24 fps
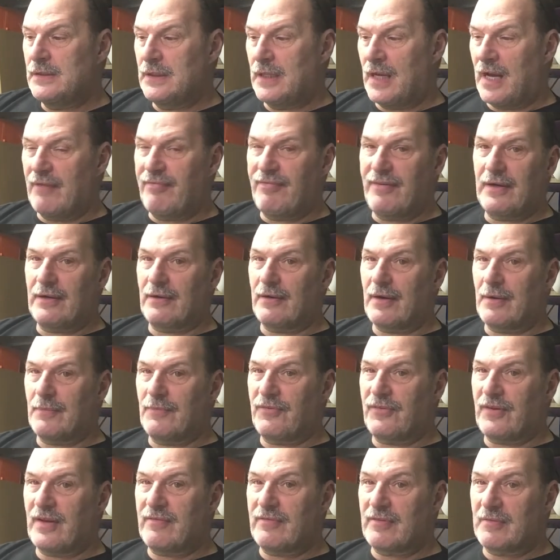I figure I'm
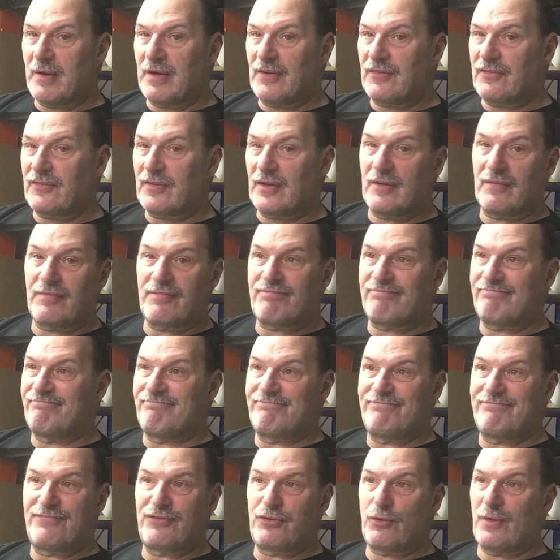saving myself
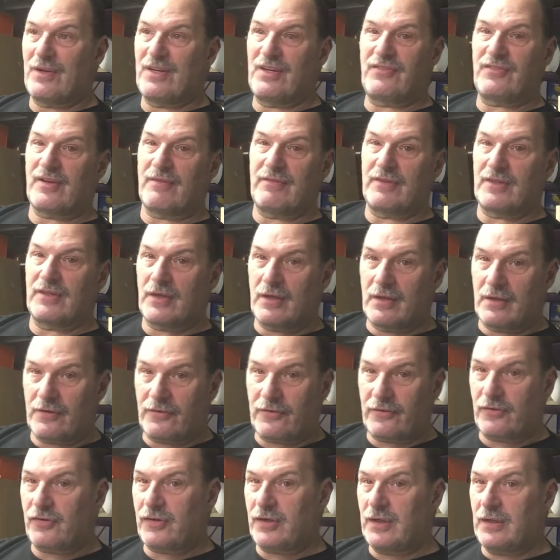$27
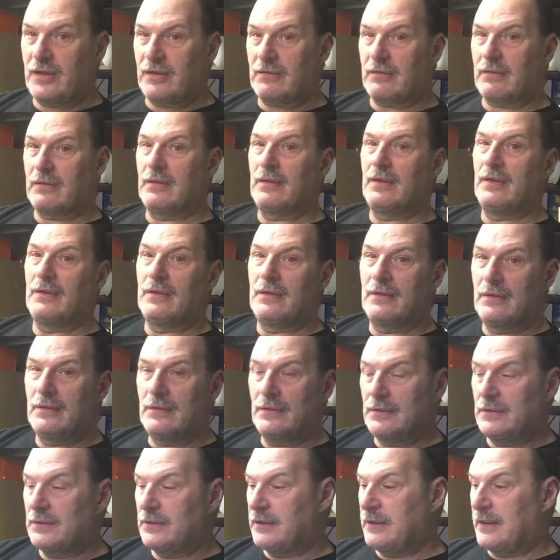a sheet.
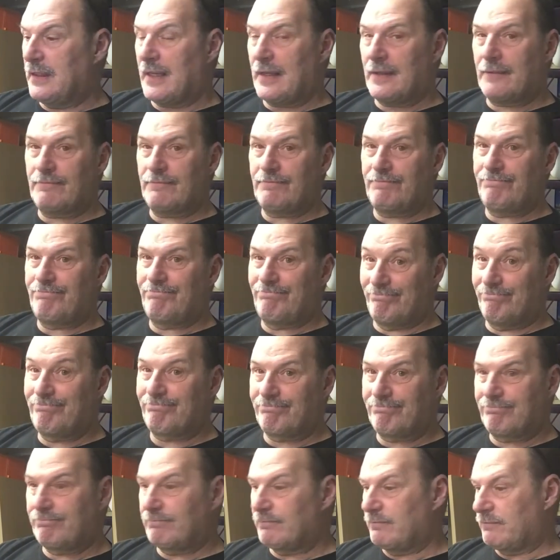Yeah,
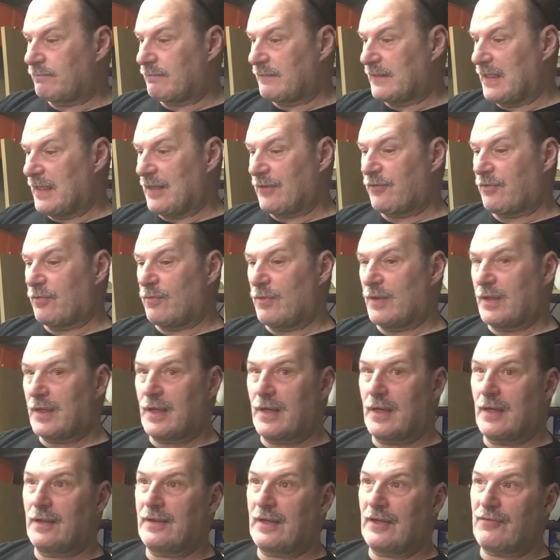that's
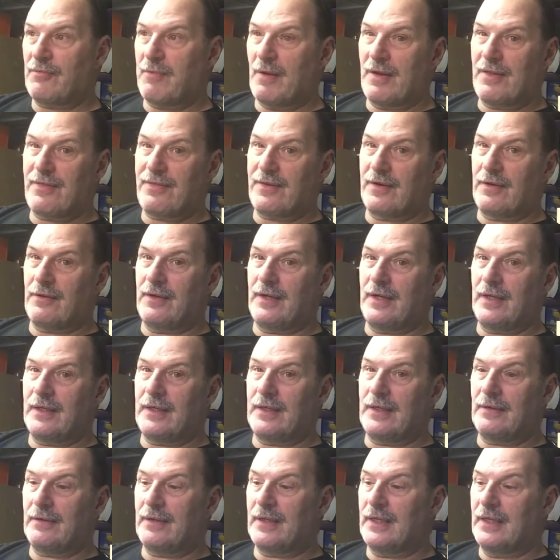my theory
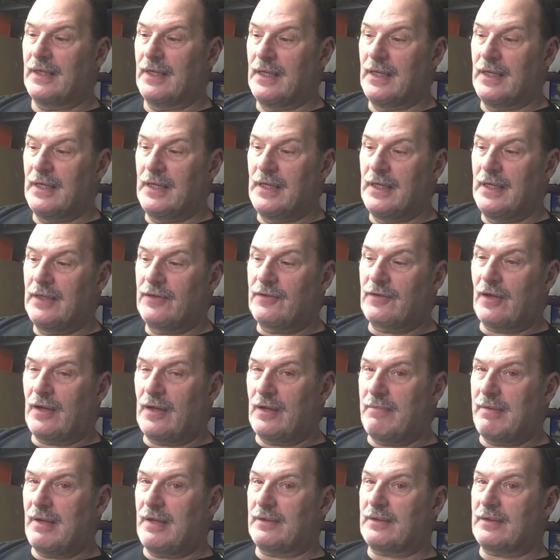anyway. It's all
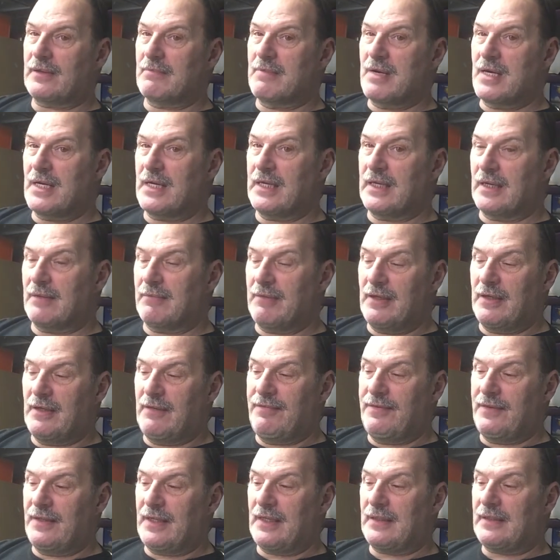about the money. I mean,
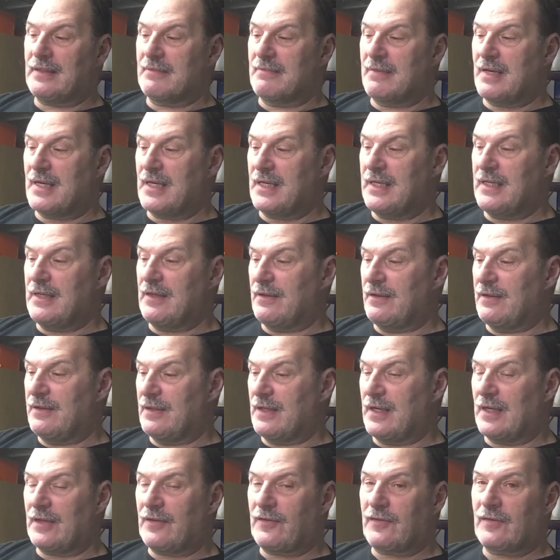if you got the money or you
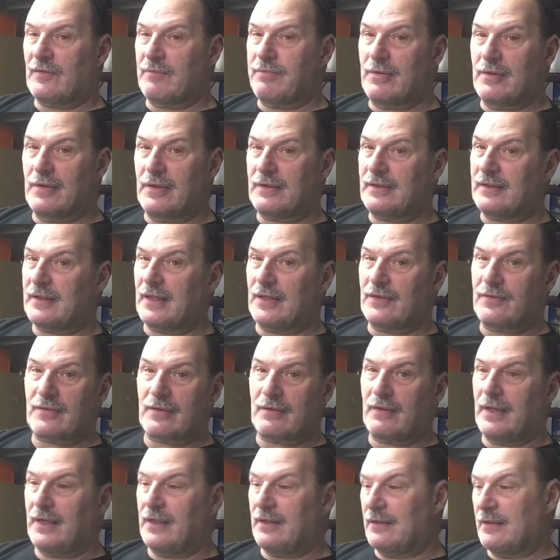got support, that's
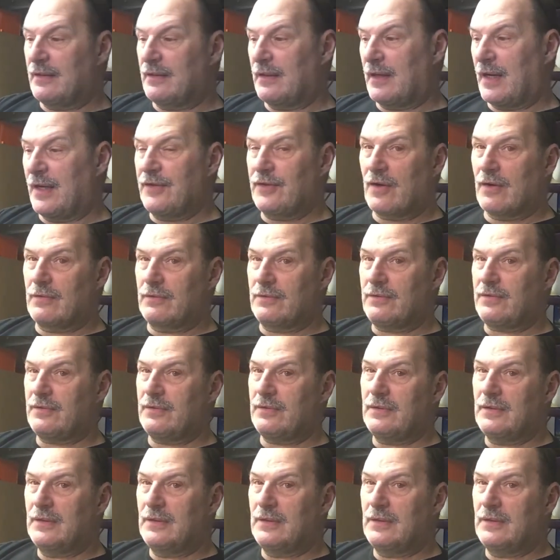great. I don't.